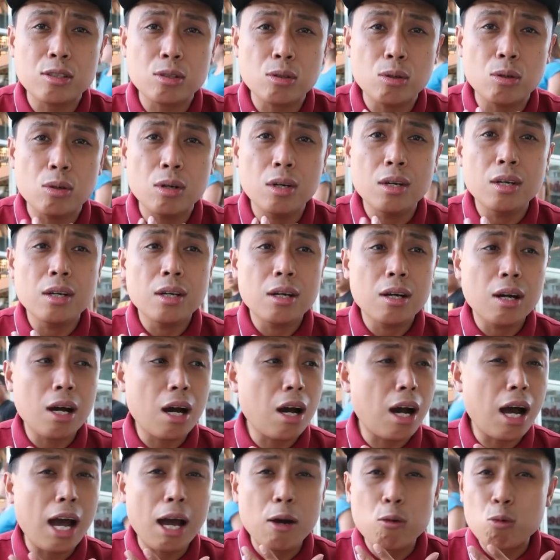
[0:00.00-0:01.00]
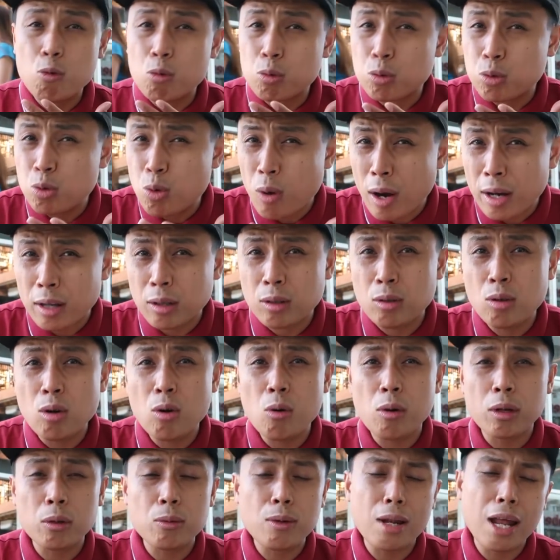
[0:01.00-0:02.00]
So do I know
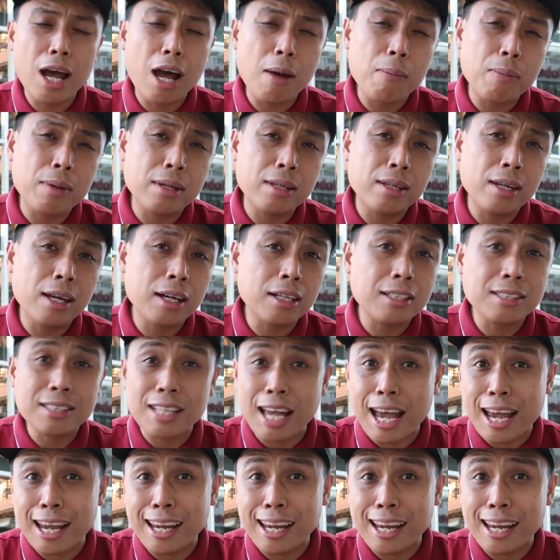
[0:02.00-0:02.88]
what will happen next?